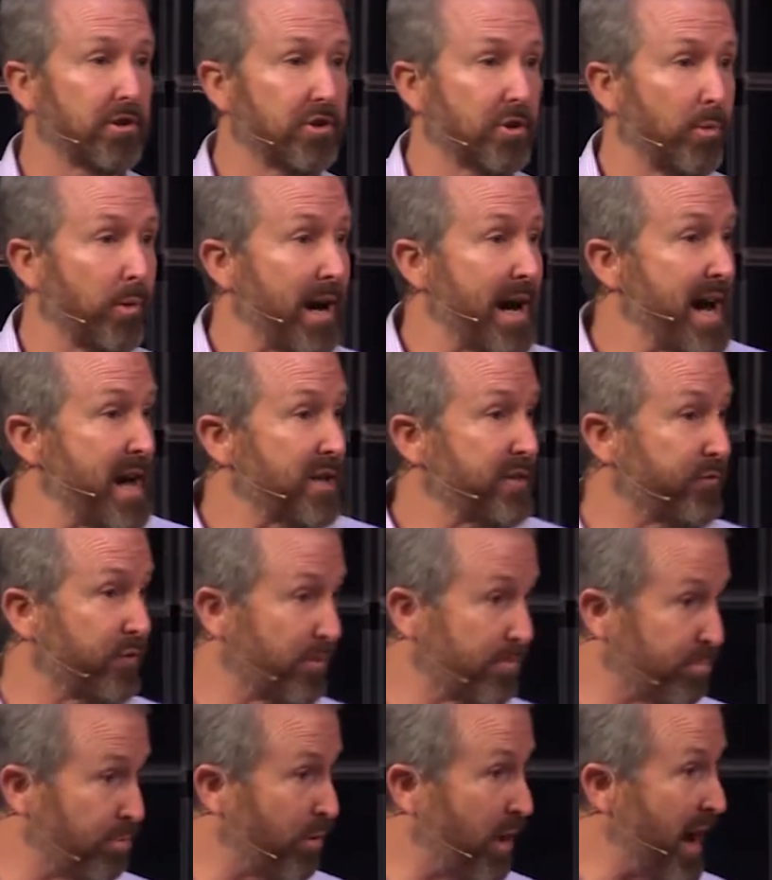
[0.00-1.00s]
so when I ask for a
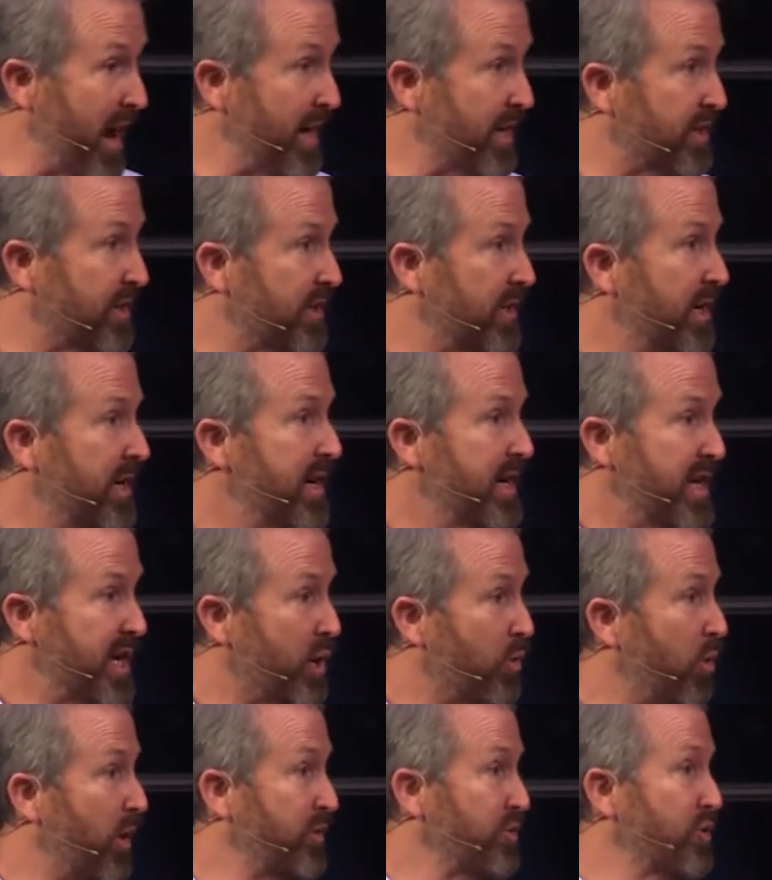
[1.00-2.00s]
price, he
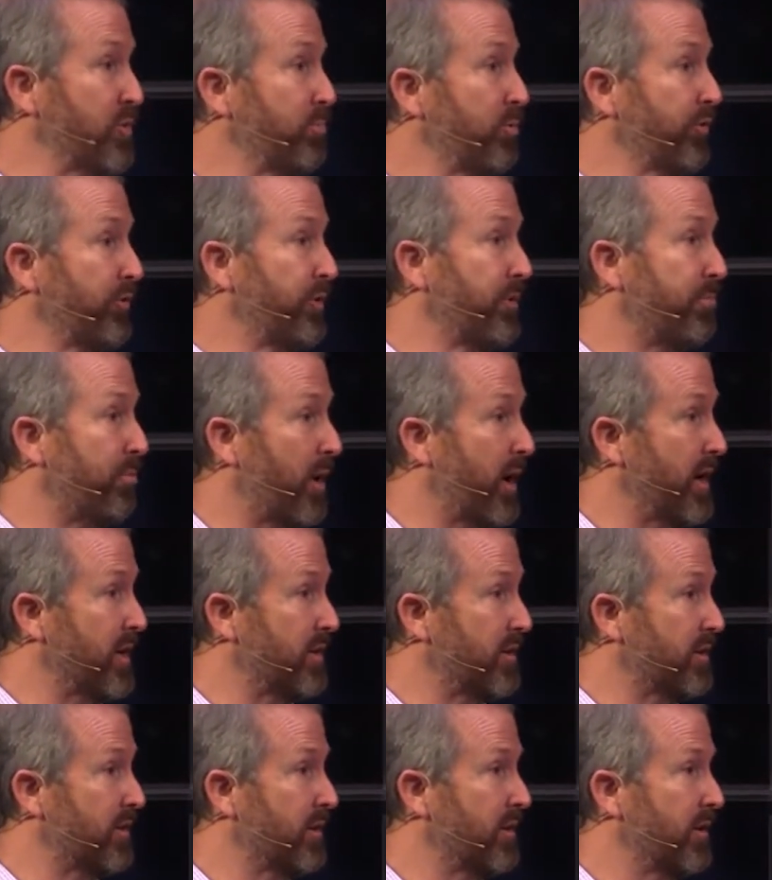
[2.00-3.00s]
quadruples the
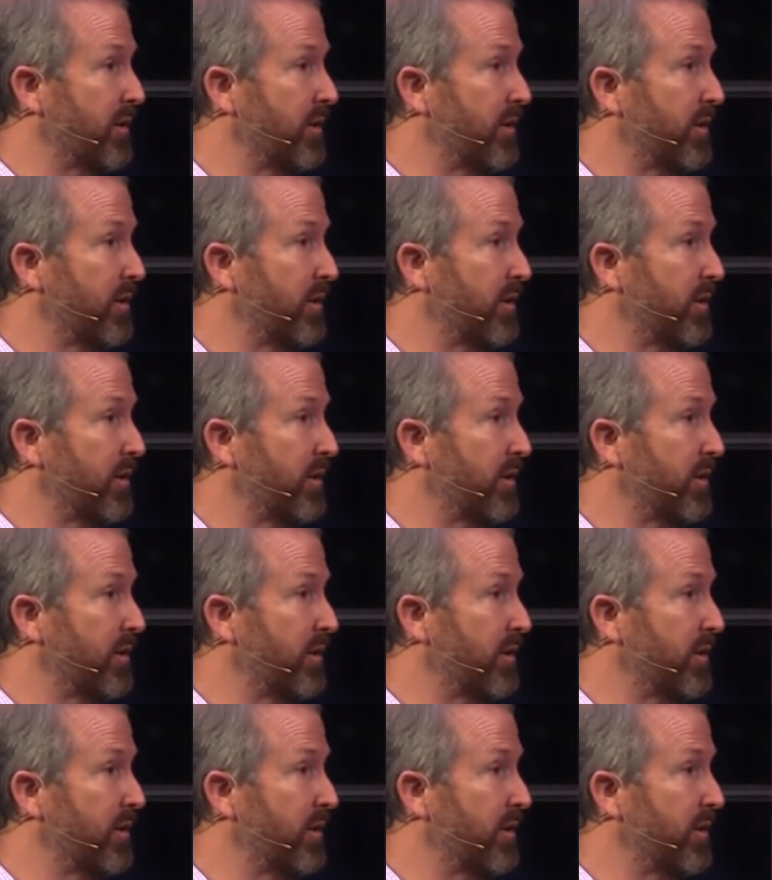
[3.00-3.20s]
price.